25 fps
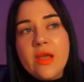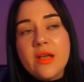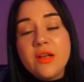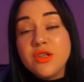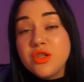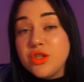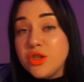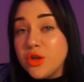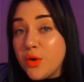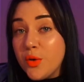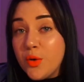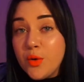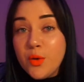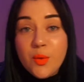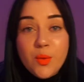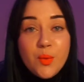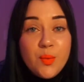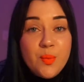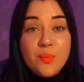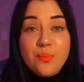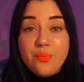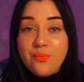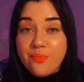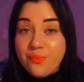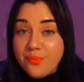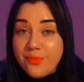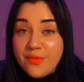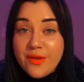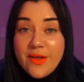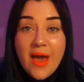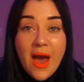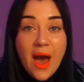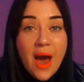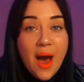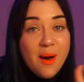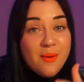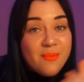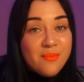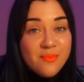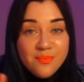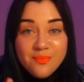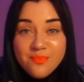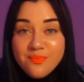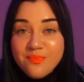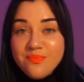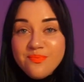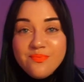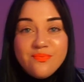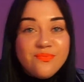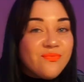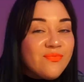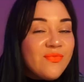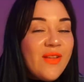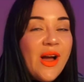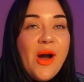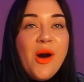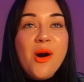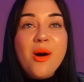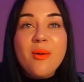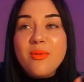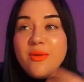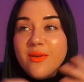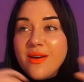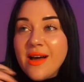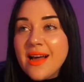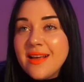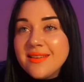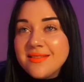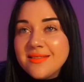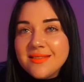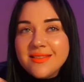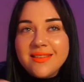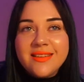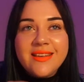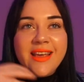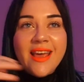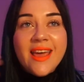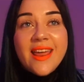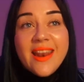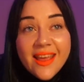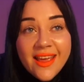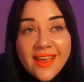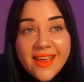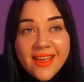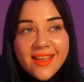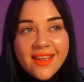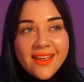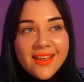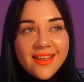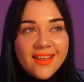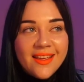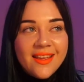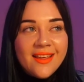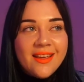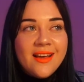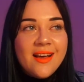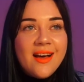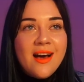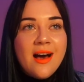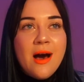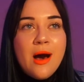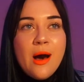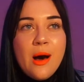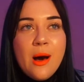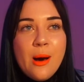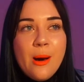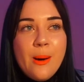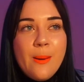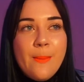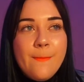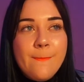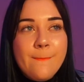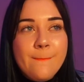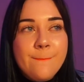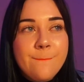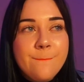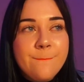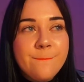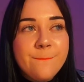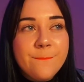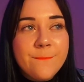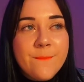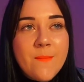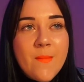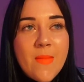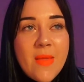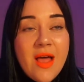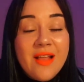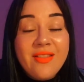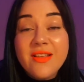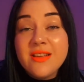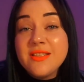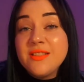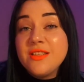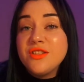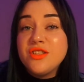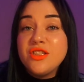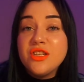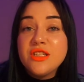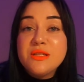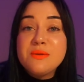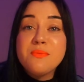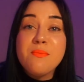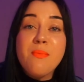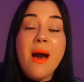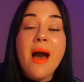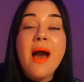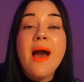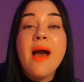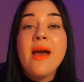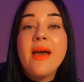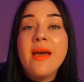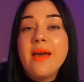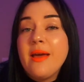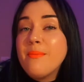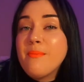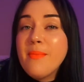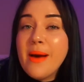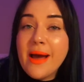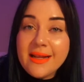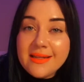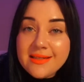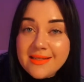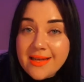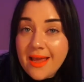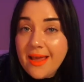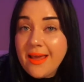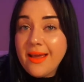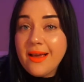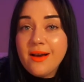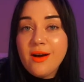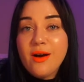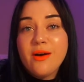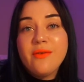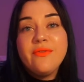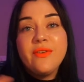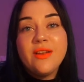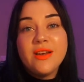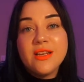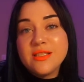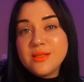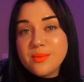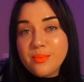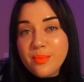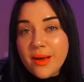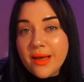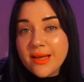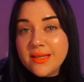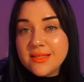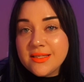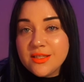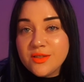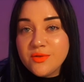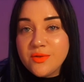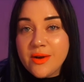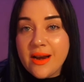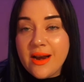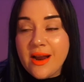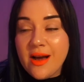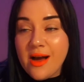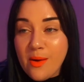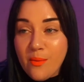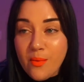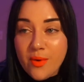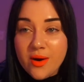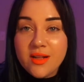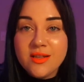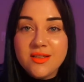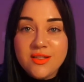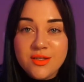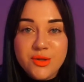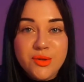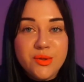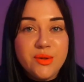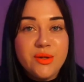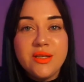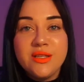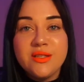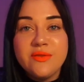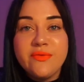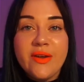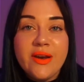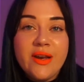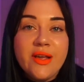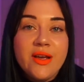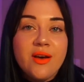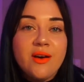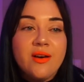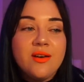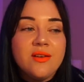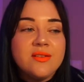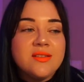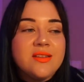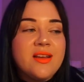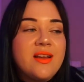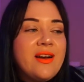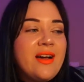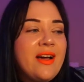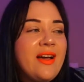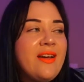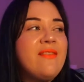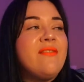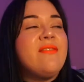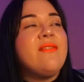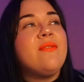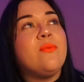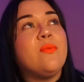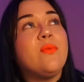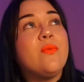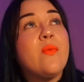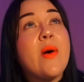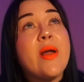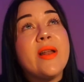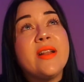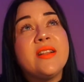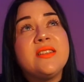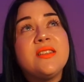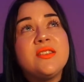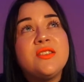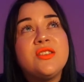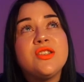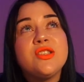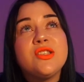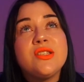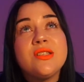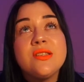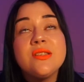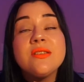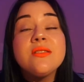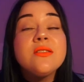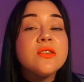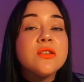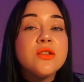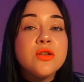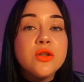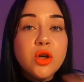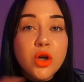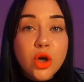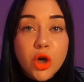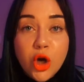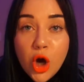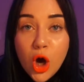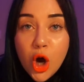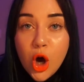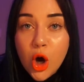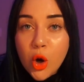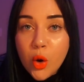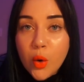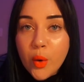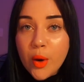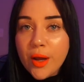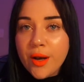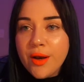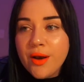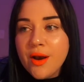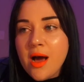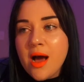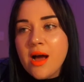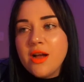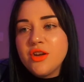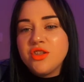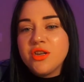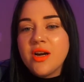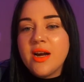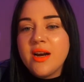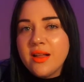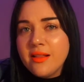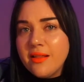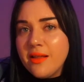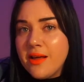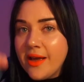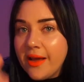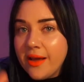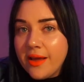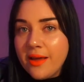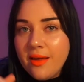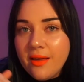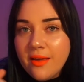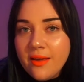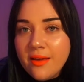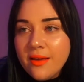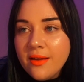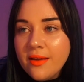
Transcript: So yeah, I hope you guys get it. And this is just my take on Venus and Pisces right now. I wanted to do these videos, and I wanted to just go and not try to like